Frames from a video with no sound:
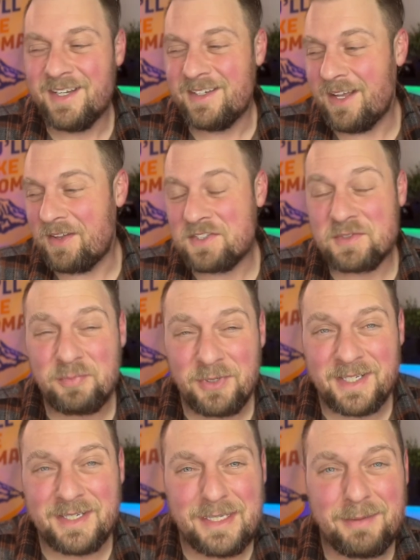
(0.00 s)
Now, this is
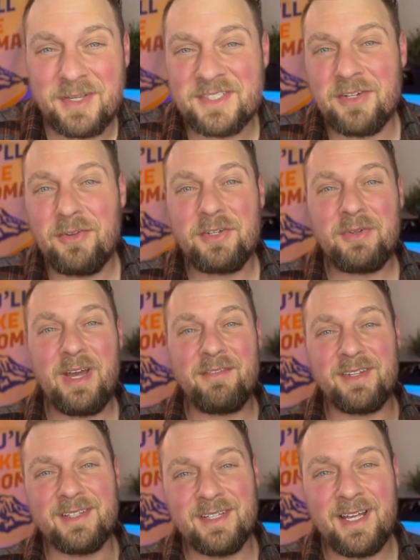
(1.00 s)
pretty neat because not only do you have
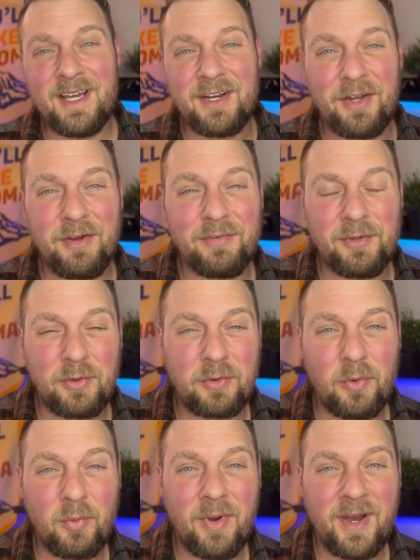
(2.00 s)
a lot of
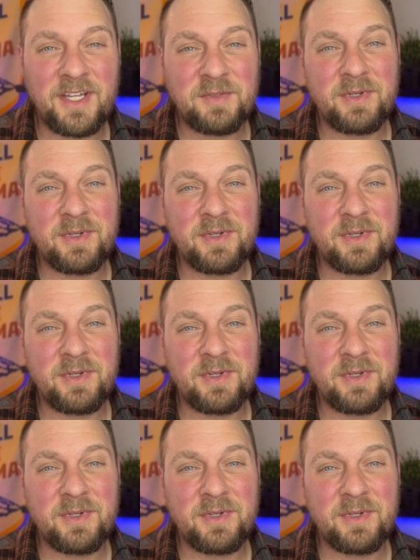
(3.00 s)
local wines,